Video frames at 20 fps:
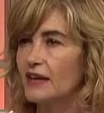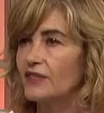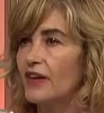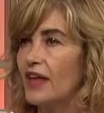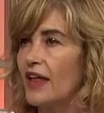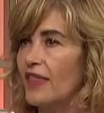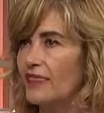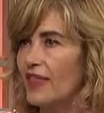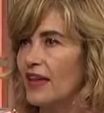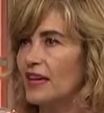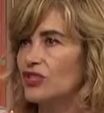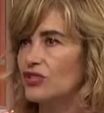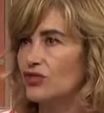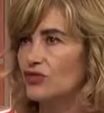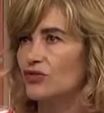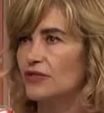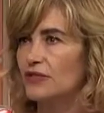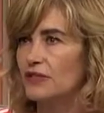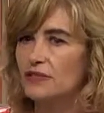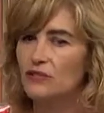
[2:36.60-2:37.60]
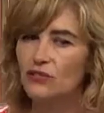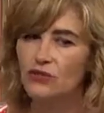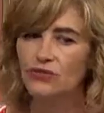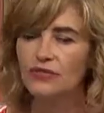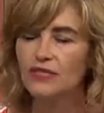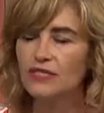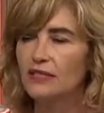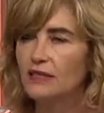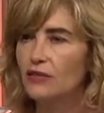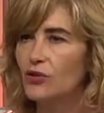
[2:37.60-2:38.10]
yeah. out of it, and that juice is
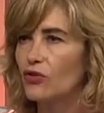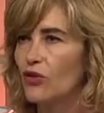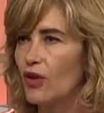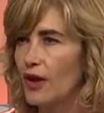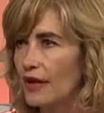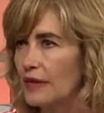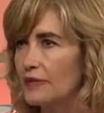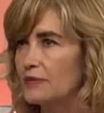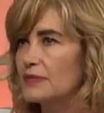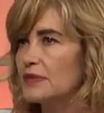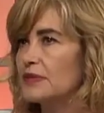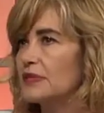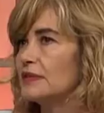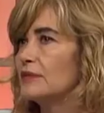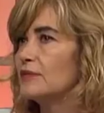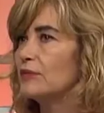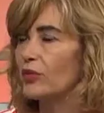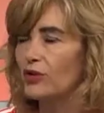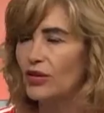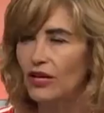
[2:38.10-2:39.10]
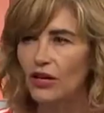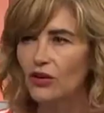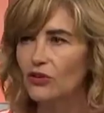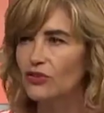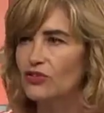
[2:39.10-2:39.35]
used in creams and body